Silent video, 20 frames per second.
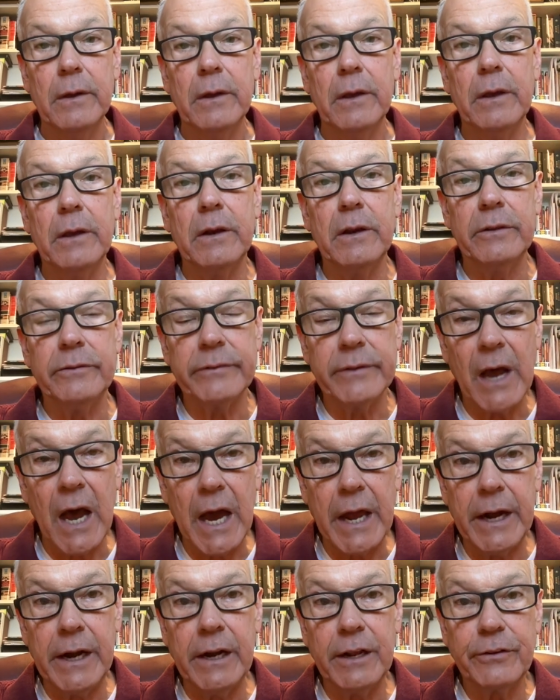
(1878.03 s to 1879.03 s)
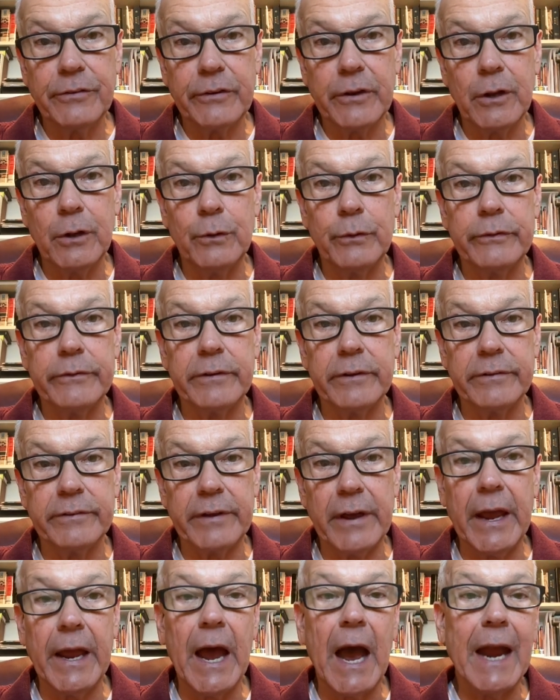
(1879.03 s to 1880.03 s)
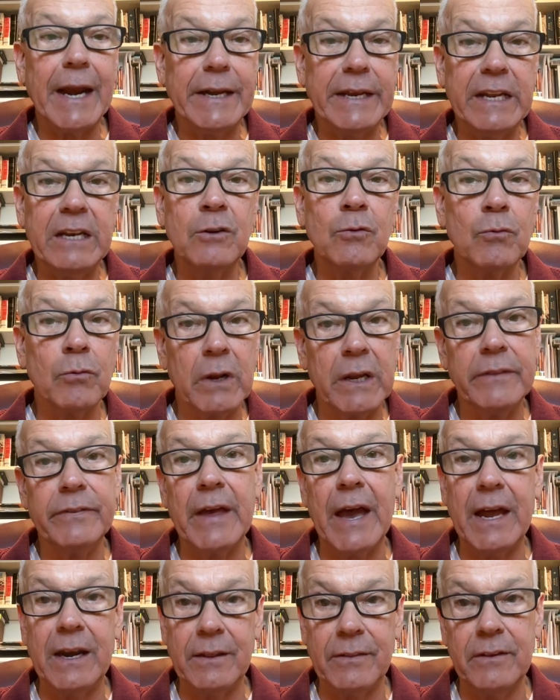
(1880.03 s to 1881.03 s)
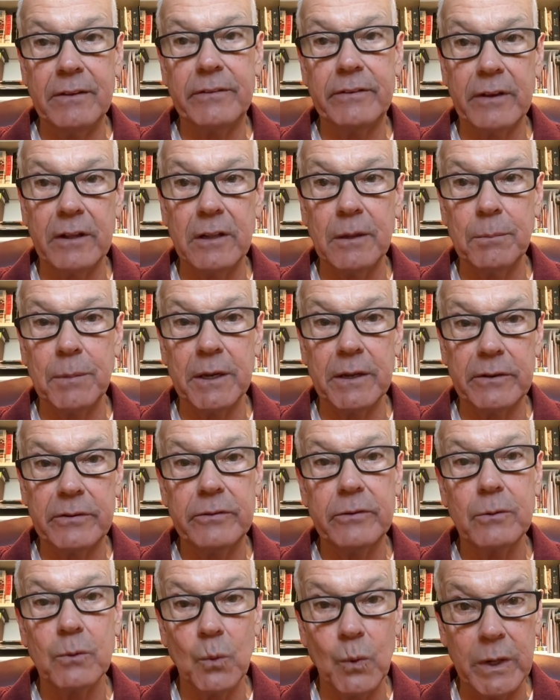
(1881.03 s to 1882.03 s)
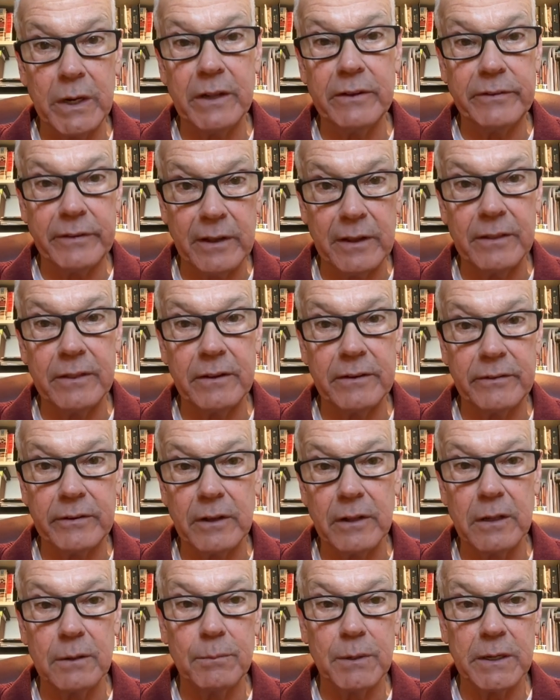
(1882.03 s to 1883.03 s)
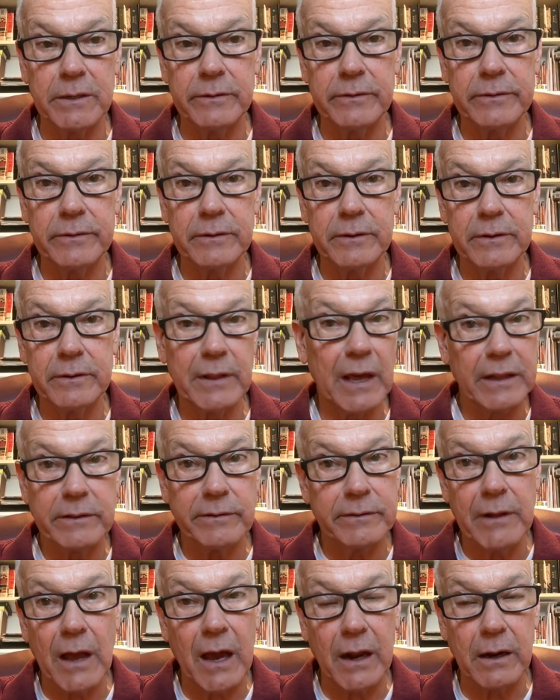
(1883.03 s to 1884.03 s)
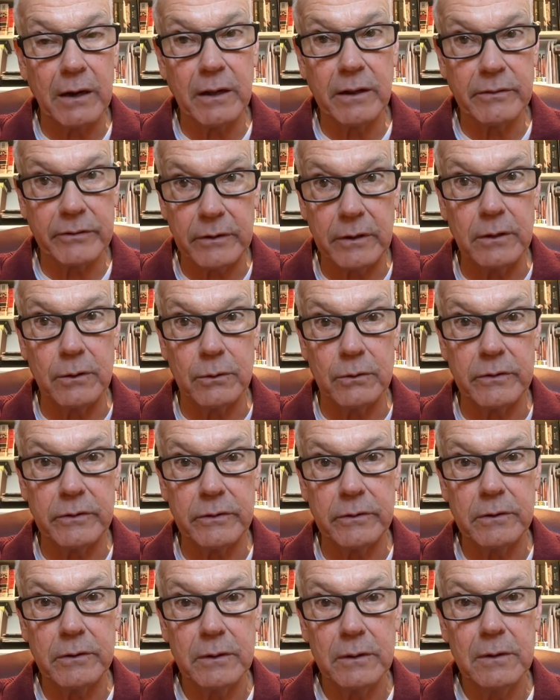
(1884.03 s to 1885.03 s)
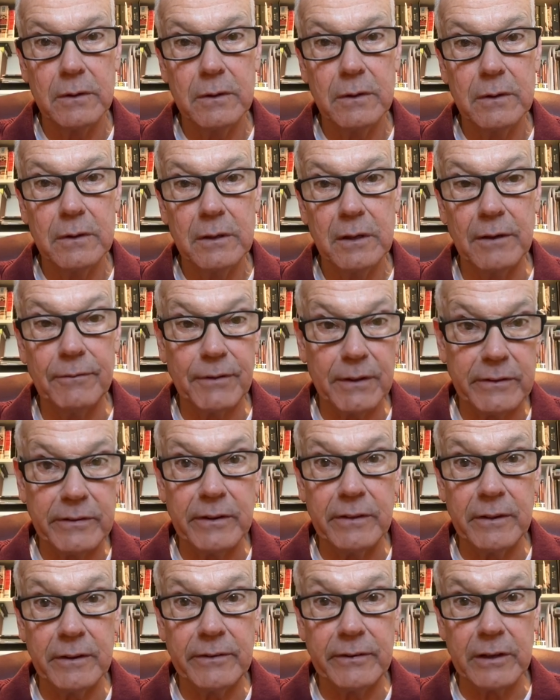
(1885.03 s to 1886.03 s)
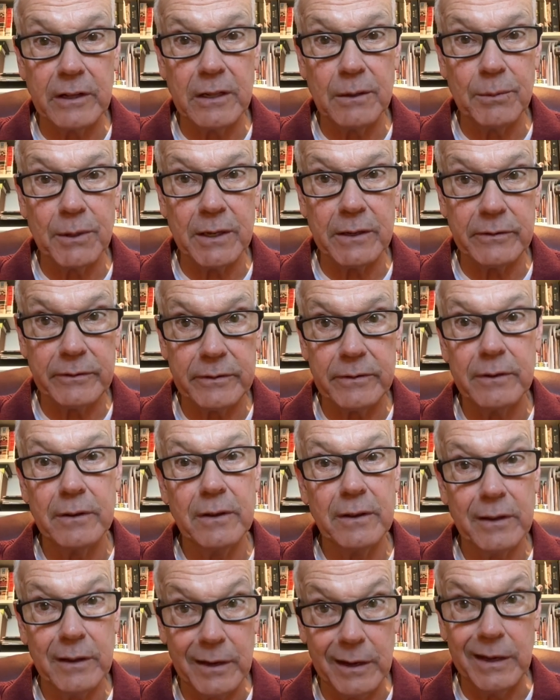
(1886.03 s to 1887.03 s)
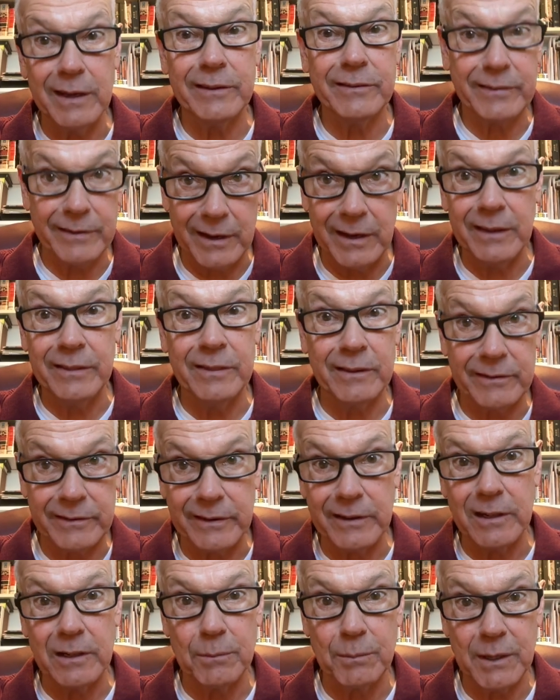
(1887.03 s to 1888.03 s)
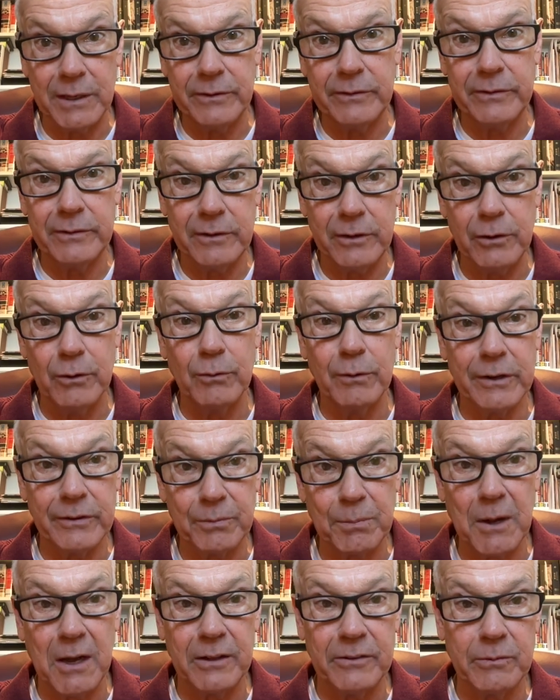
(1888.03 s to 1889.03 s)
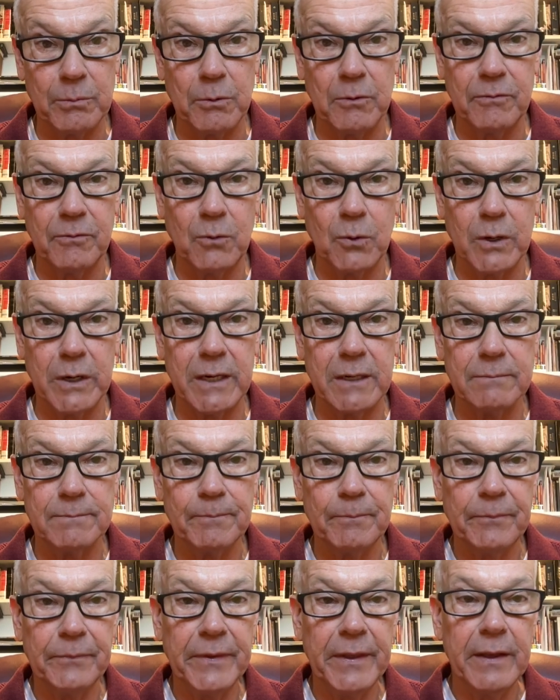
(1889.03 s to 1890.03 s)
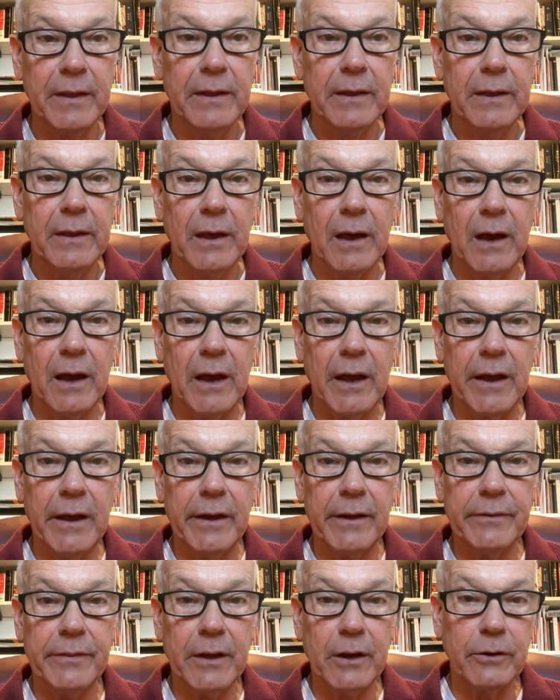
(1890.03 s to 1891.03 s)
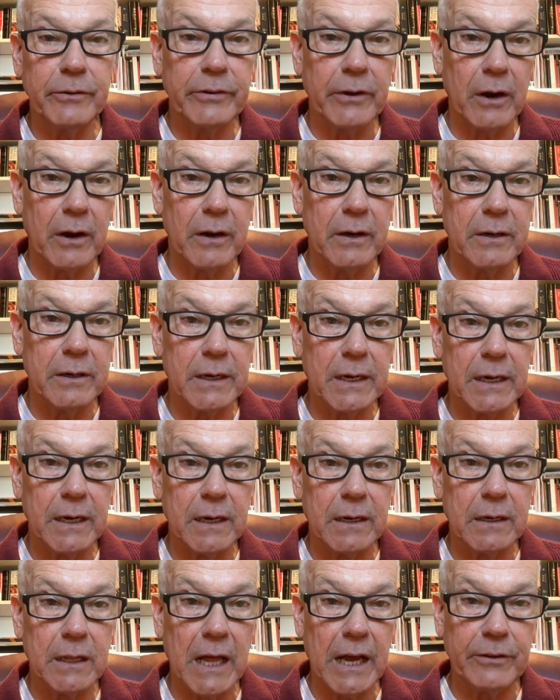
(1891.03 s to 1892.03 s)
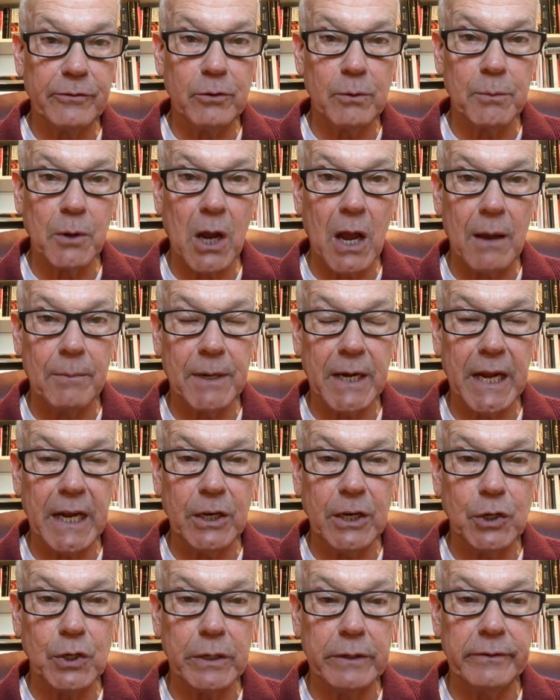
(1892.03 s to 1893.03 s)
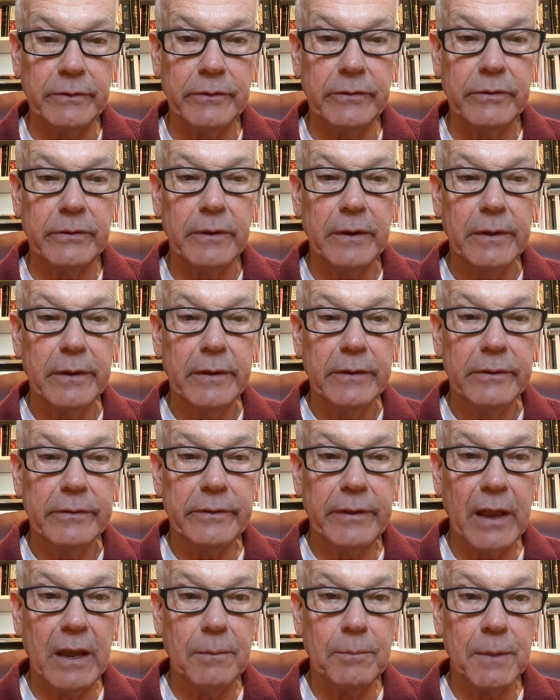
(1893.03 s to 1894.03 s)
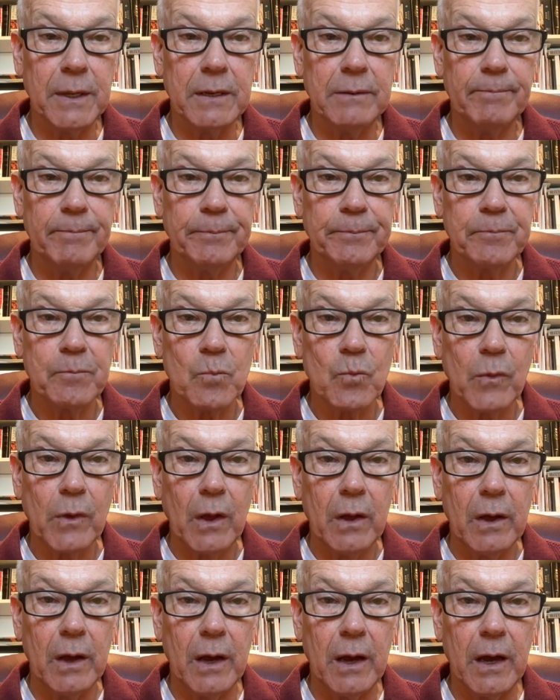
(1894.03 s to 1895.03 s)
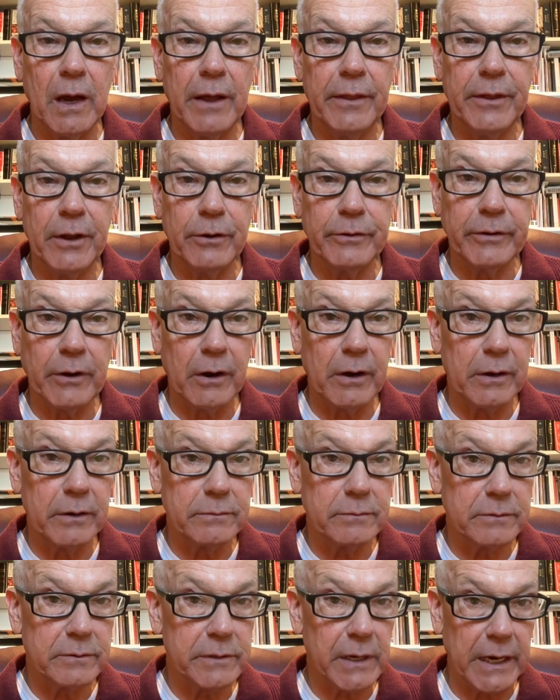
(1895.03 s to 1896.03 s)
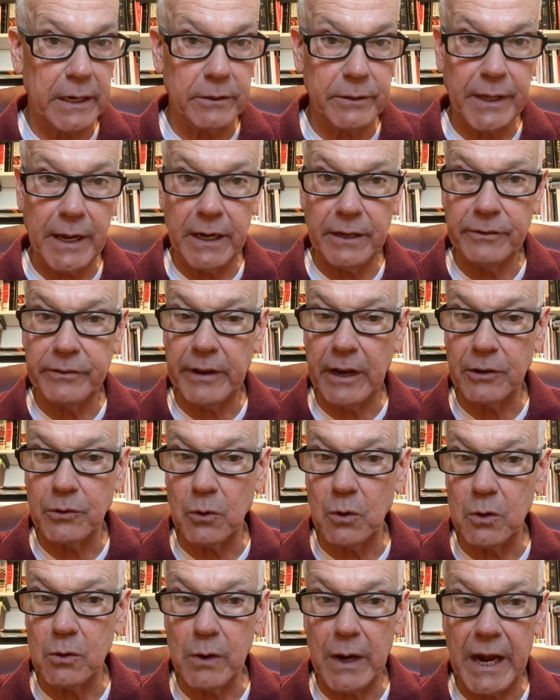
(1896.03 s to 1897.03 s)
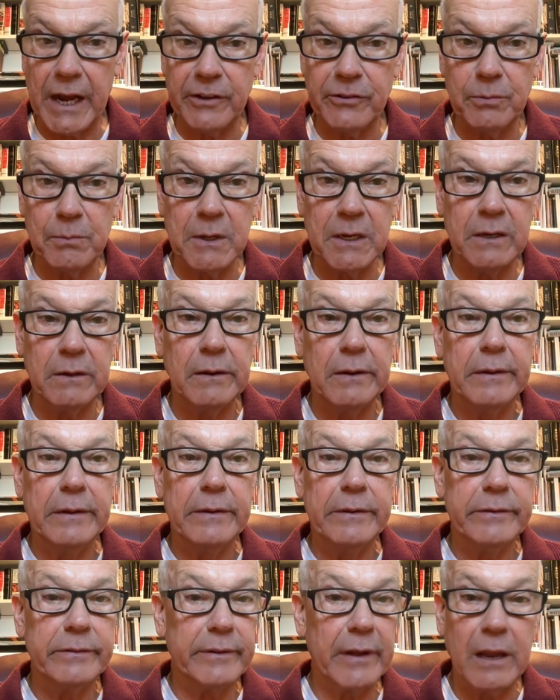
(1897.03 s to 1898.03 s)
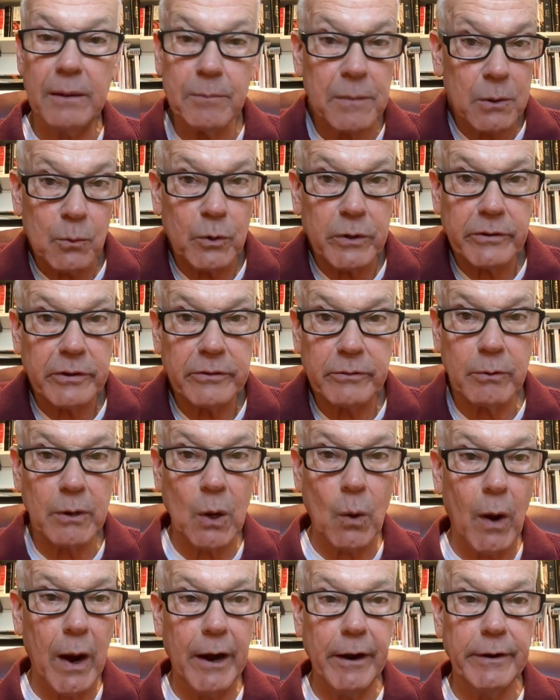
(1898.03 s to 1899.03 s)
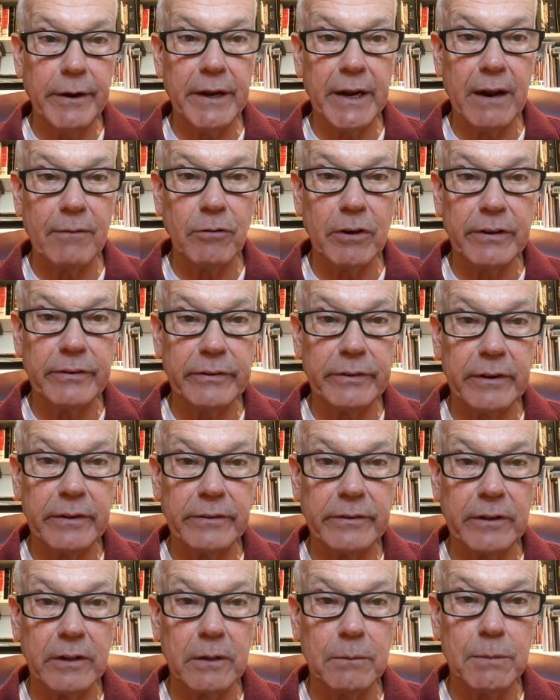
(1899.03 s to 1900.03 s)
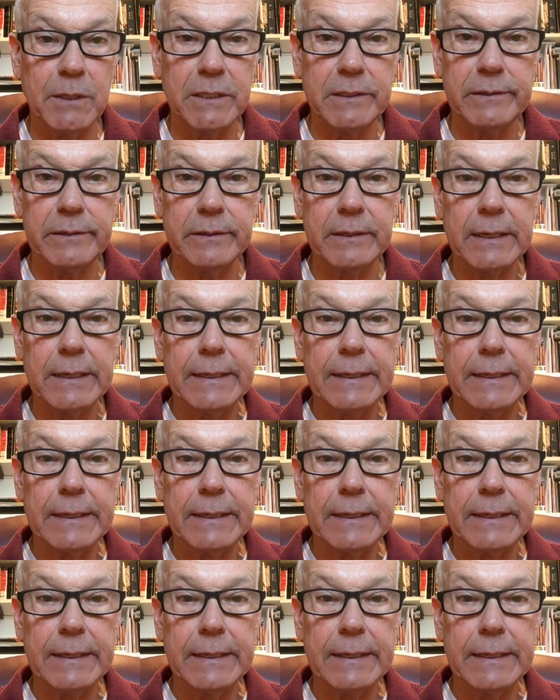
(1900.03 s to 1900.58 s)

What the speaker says: It is not an excuse to say, I didn't read that in the syllabus when it's in the syllabus. That's not an excuse. If it's in the syllabus, it's in the syllabus. You're responsible for it. There's our classroom accommodations statement. There's our Title IX sexual harassment statement, which is required in every syllabus.